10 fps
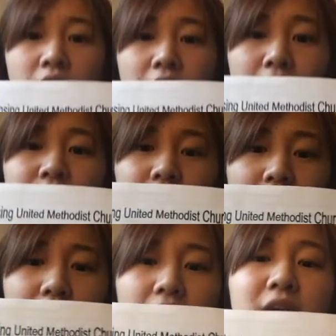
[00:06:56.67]
And
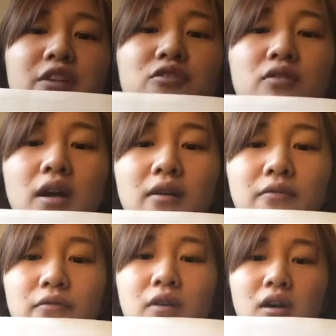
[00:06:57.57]
I do have
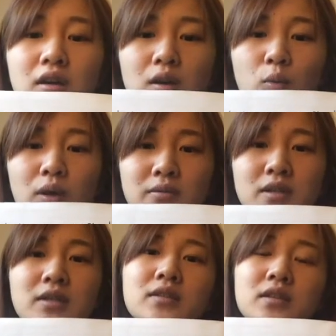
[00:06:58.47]

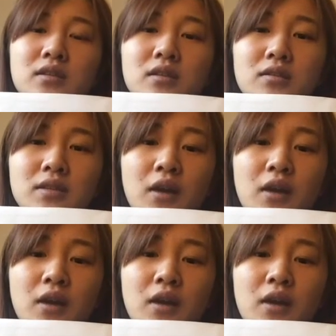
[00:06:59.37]
websites and the